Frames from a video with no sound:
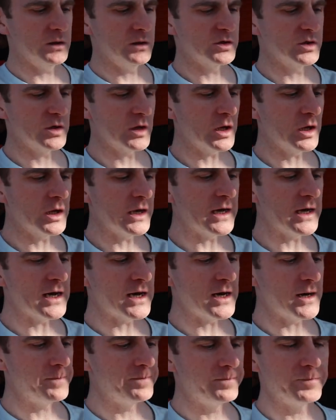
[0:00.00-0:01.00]
So I got a
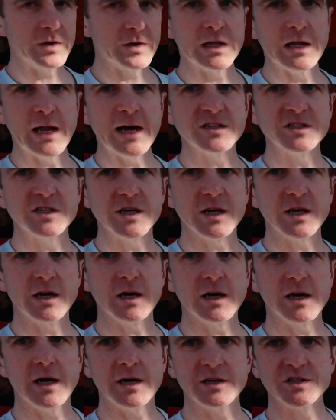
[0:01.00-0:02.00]
classic
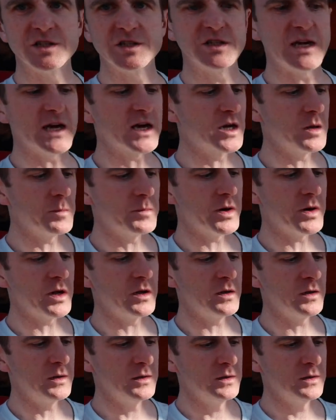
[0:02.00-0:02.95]
steak and a bun.